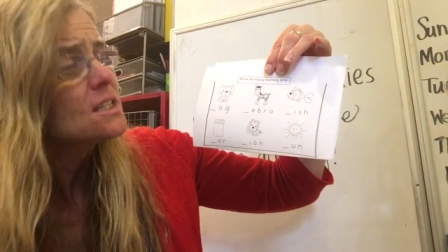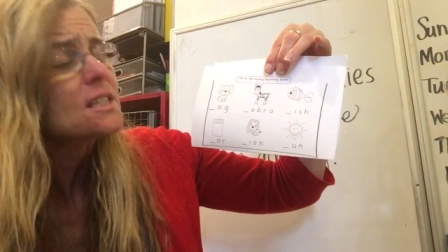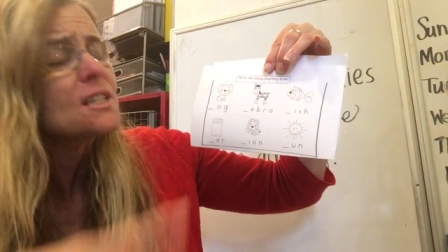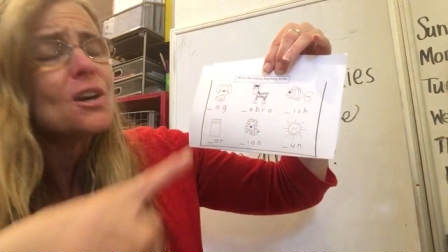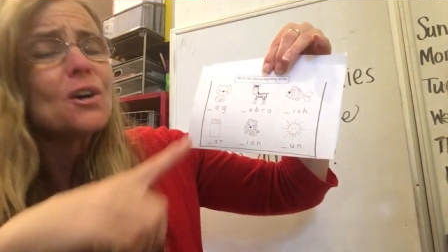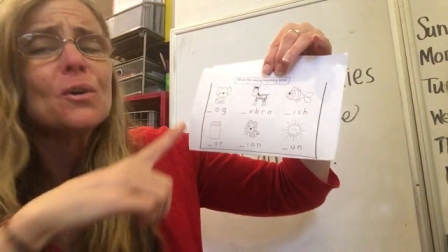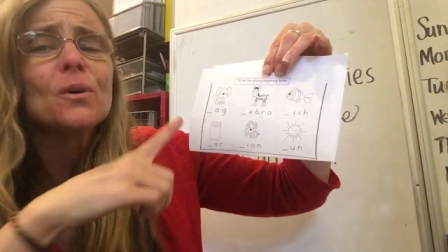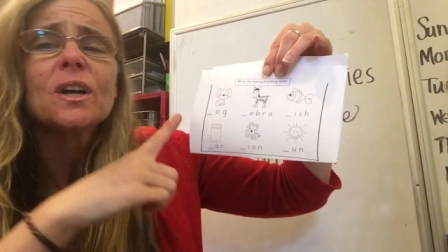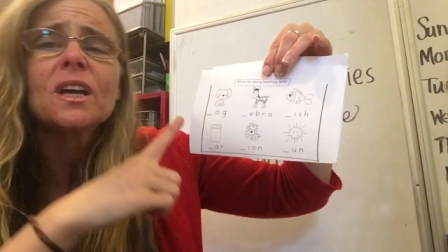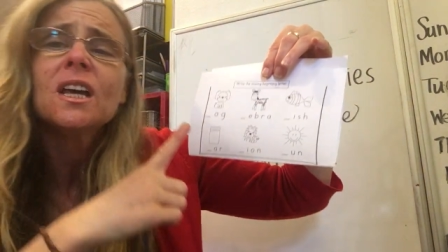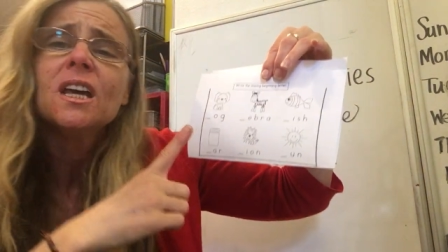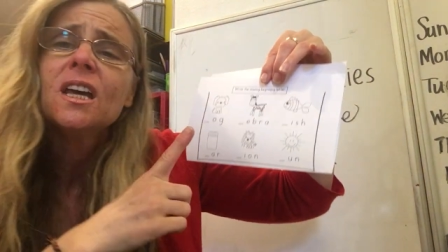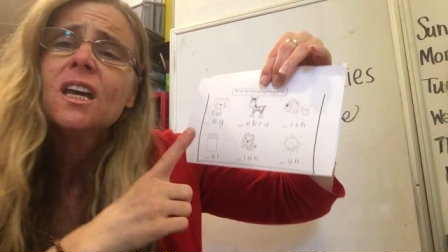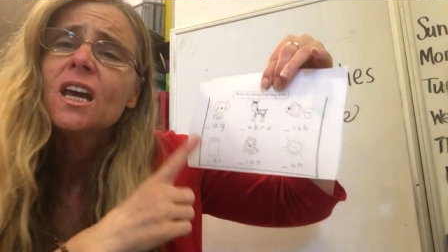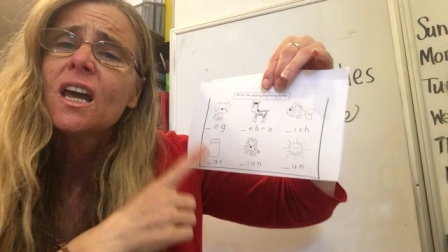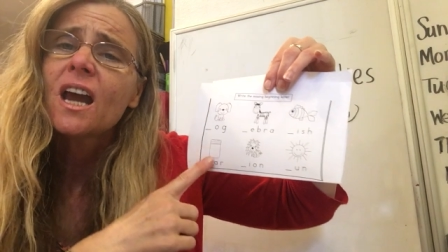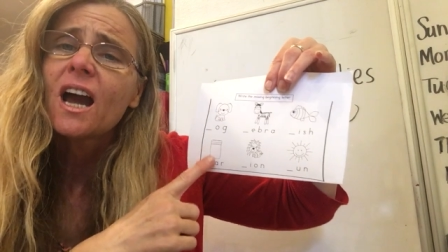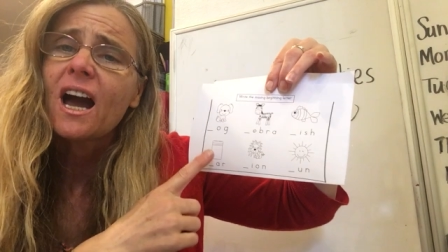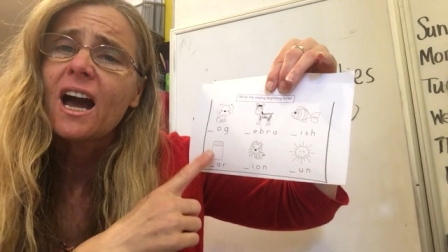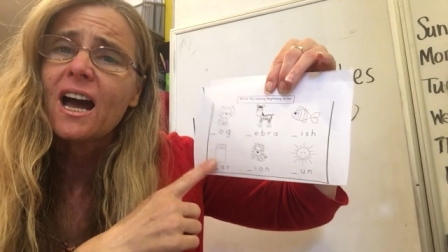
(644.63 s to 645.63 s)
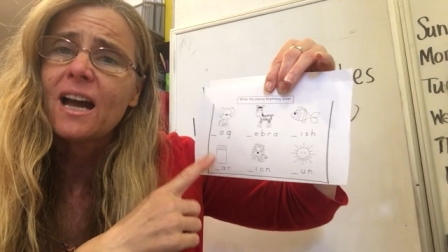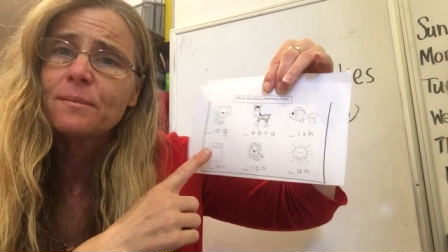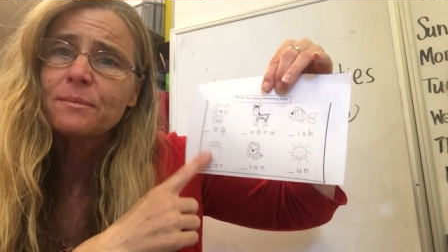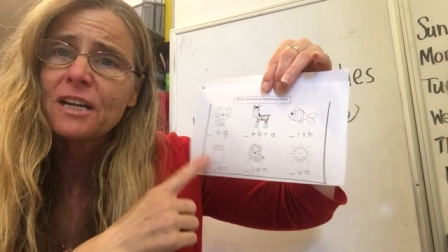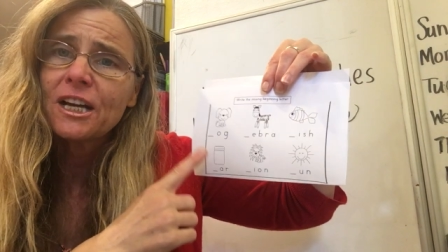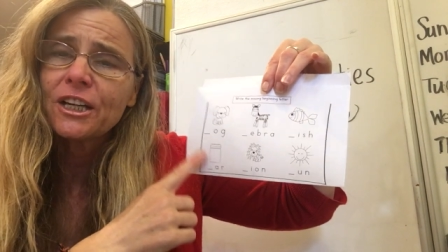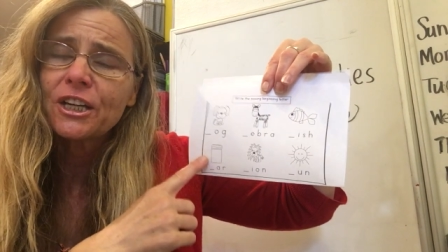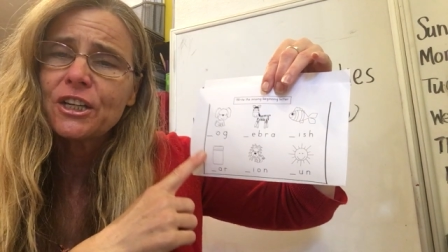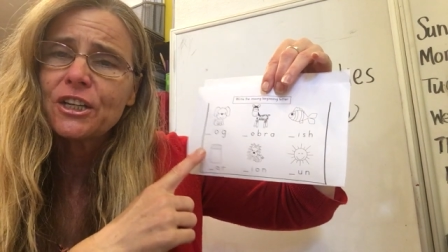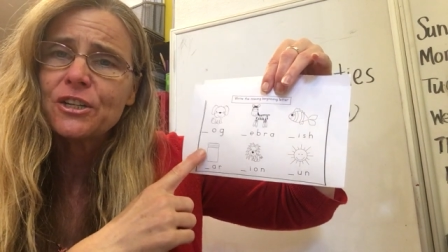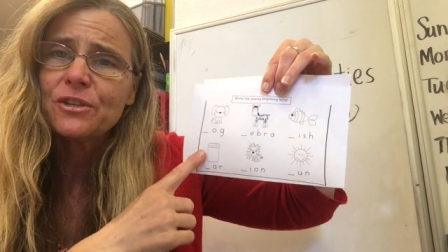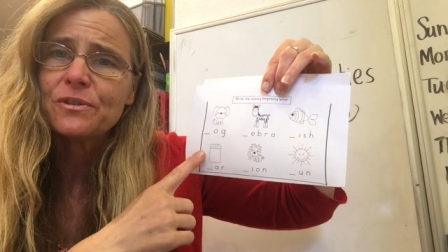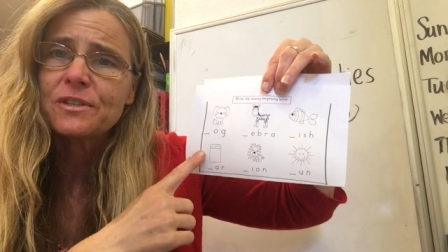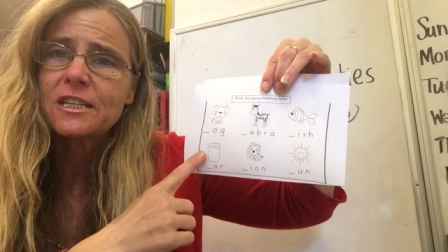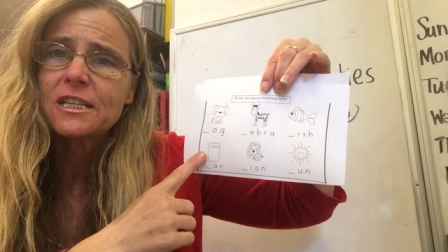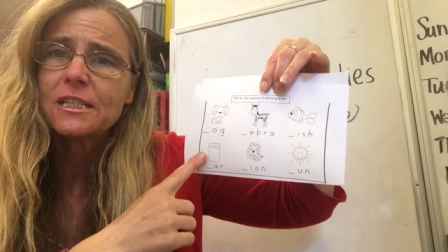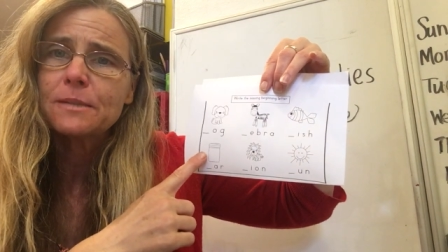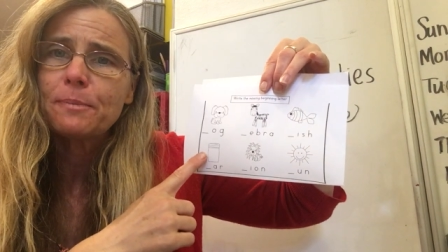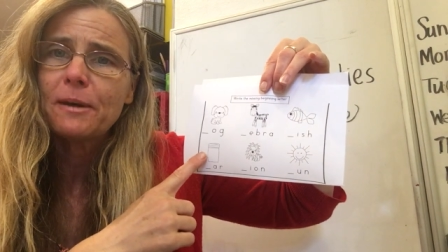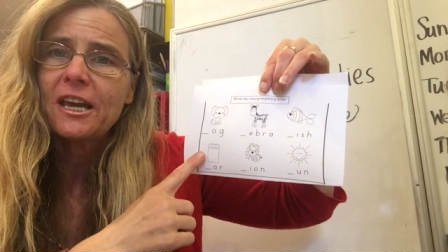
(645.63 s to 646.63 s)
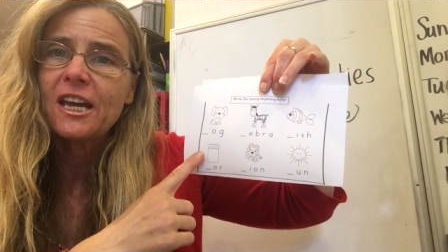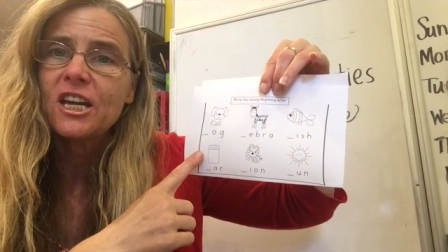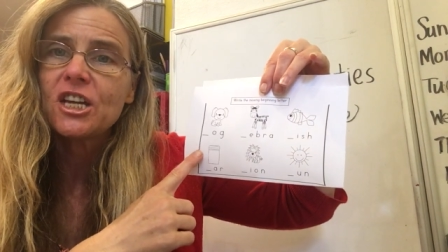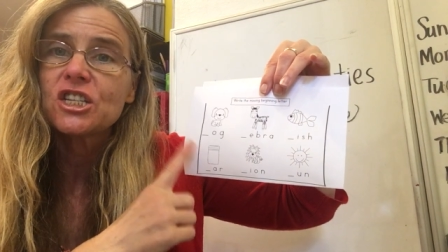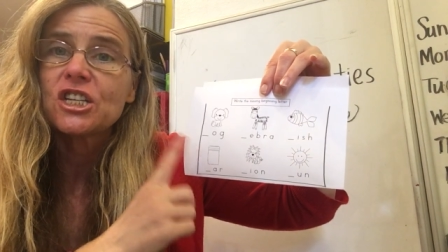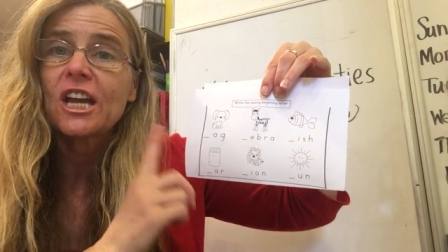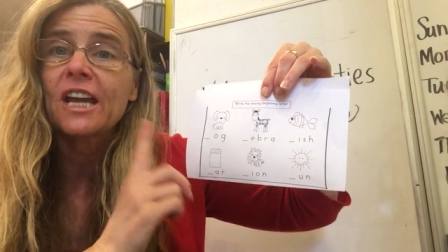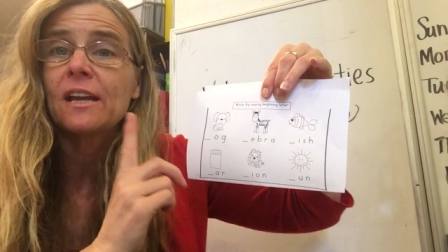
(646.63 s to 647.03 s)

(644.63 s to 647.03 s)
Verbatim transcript: So I'm not going to use this page.